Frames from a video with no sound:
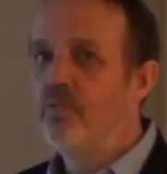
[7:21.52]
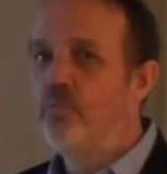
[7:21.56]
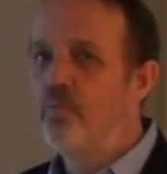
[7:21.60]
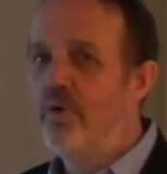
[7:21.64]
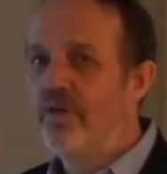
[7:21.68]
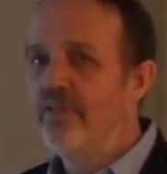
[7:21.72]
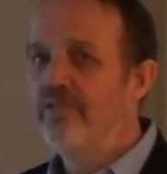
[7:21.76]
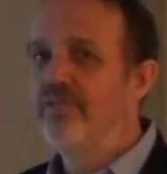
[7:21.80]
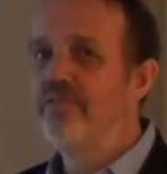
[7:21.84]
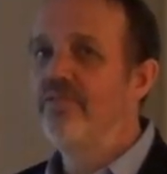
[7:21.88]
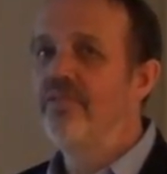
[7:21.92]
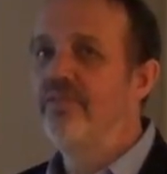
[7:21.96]

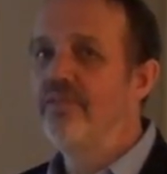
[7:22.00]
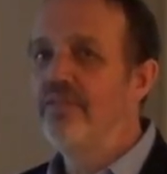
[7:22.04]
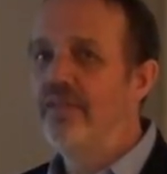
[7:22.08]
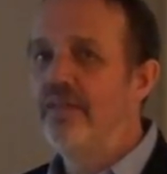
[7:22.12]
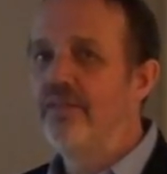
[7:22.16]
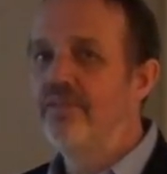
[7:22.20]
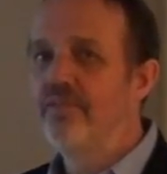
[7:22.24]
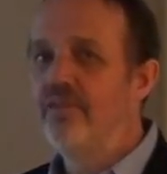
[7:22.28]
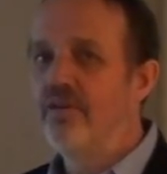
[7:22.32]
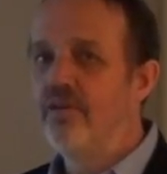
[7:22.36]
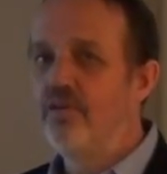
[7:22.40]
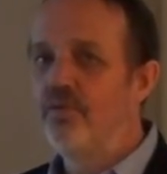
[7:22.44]
was
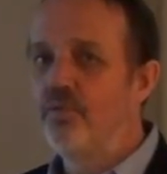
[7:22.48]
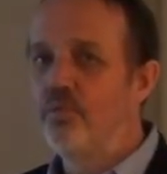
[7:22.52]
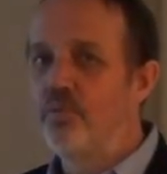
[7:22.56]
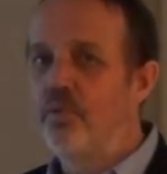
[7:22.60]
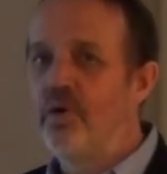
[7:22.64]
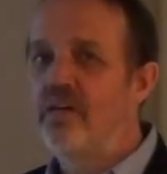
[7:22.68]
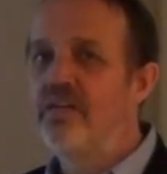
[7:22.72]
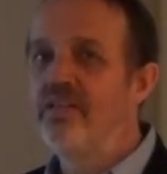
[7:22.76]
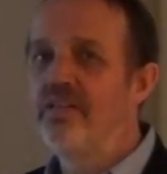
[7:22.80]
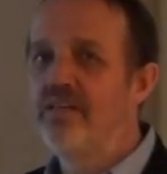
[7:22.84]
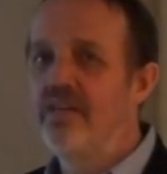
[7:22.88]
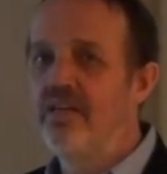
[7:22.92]
that
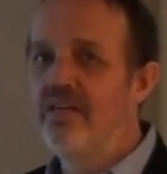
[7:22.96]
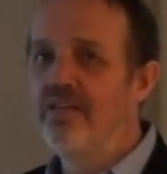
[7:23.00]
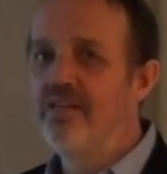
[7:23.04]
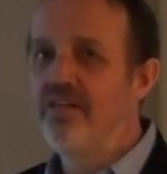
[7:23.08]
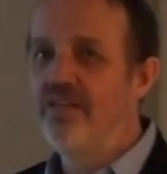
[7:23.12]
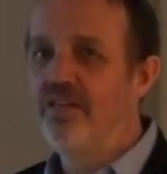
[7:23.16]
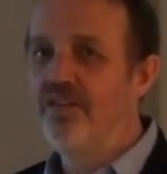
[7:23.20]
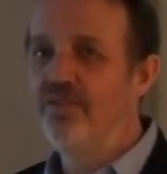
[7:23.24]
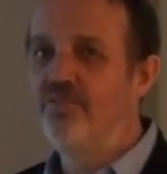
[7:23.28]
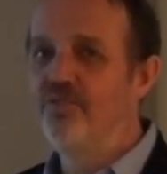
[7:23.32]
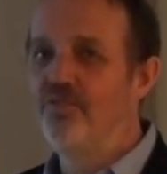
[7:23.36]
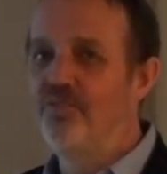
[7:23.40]

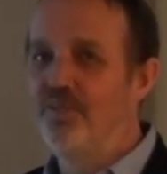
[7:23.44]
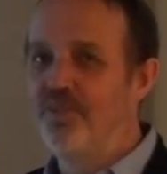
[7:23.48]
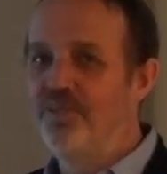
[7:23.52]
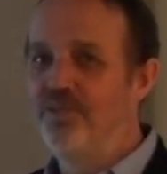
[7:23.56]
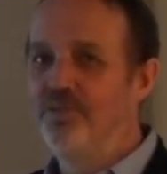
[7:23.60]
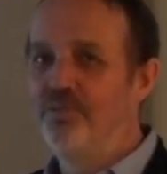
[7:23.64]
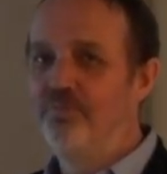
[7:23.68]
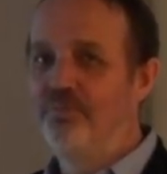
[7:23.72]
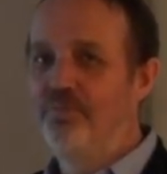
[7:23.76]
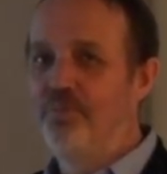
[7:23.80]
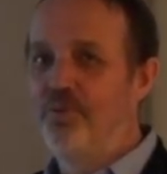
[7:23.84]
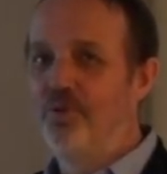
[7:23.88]
ranking is
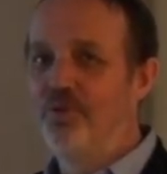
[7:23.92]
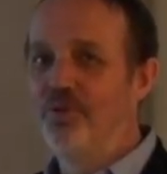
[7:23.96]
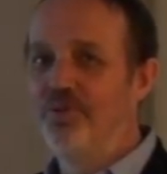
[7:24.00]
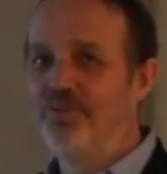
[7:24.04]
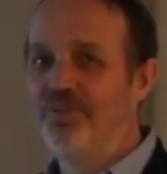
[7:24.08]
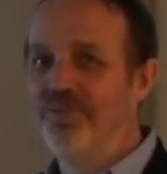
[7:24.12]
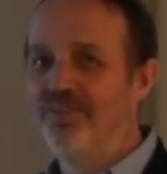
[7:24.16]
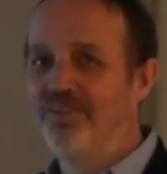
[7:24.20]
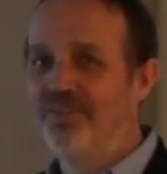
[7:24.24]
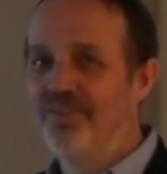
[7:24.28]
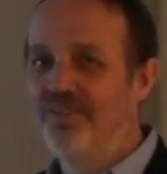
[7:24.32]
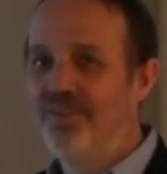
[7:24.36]
very important.